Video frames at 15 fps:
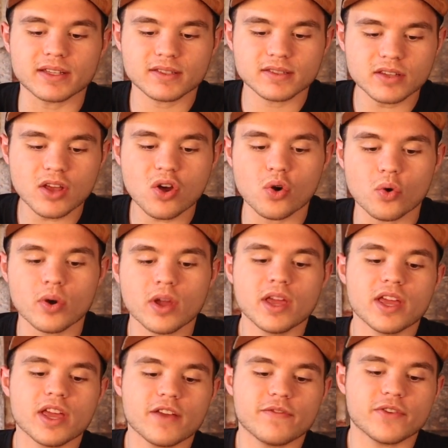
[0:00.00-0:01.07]
So
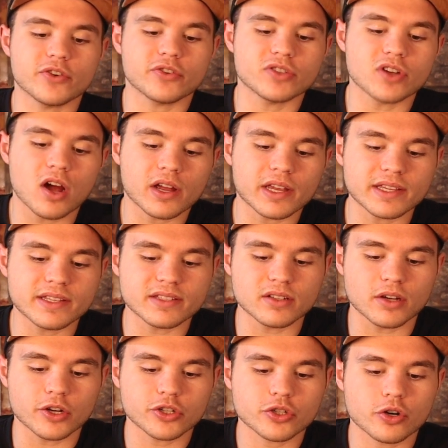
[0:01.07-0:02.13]
if your dock is
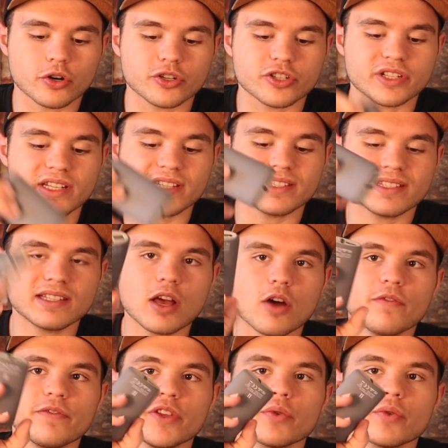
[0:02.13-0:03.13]
not charged itself,